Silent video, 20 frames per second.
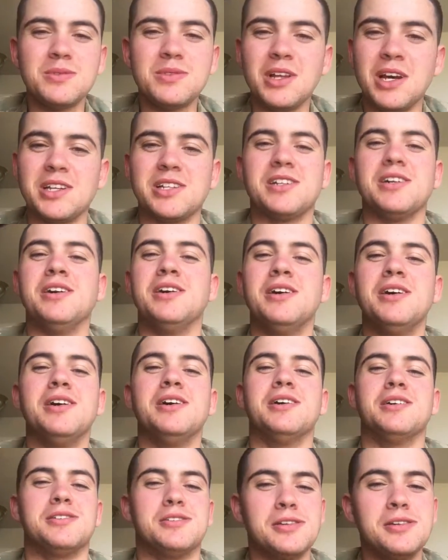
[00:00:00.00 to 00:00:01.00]
Like,
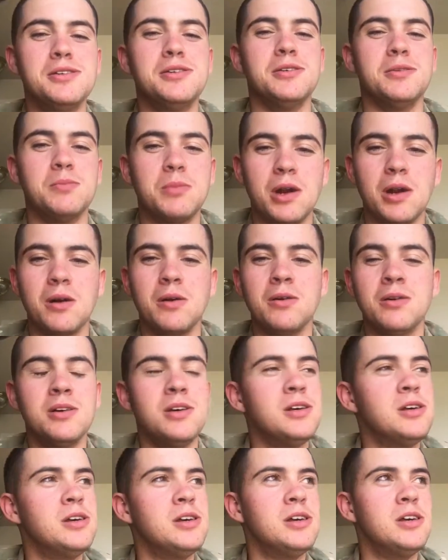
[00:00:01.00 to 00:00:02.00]
oh, dude, bro.
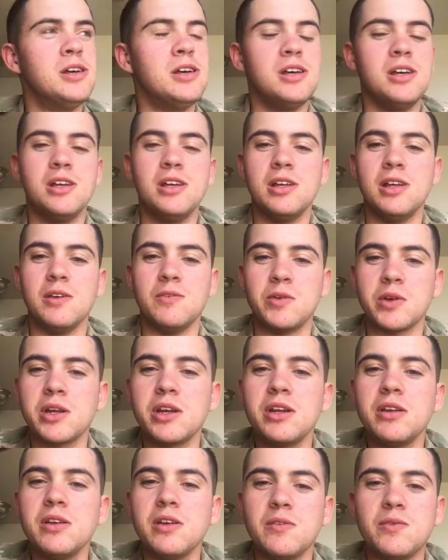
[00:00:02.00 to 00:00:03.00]
If
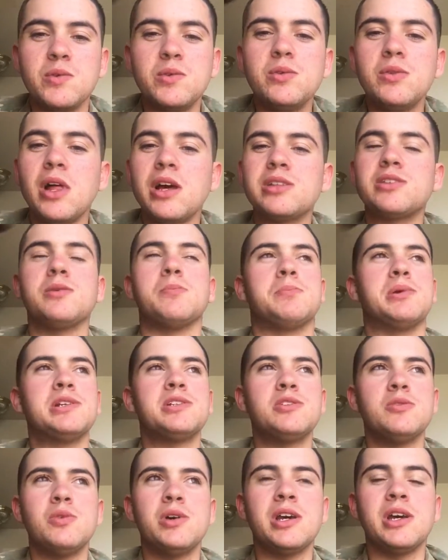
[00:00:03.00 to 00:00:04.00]
you like to
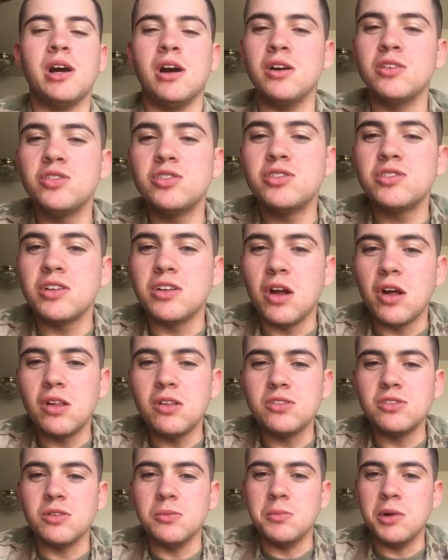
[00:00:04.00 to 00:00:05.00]
piss away hundreds of
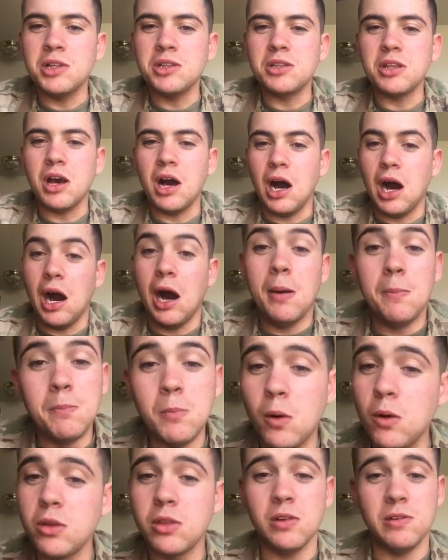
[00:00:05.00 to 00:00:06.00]
dollars a month,
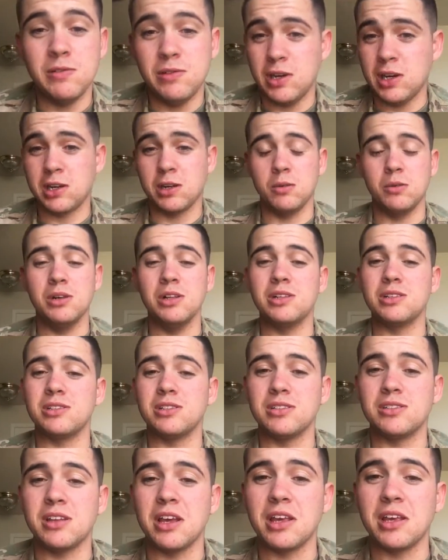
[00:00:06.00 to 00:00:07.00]
I'm more than fucking willing
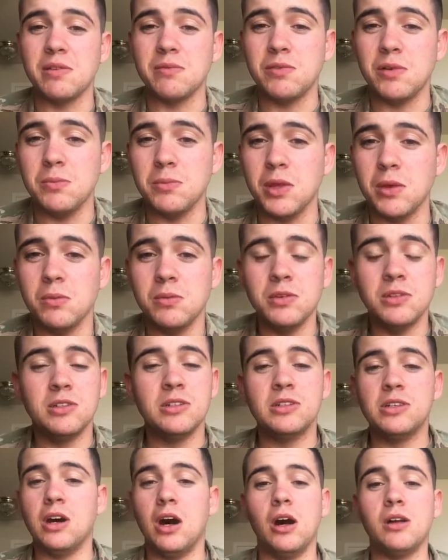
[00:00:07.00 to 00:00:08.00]
to take it from you.
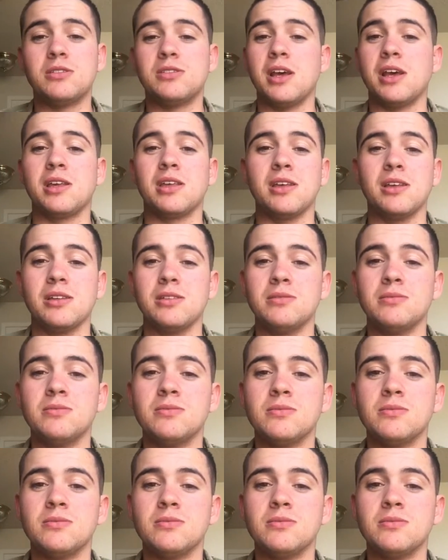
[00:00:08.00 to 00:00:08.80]
I'll take it.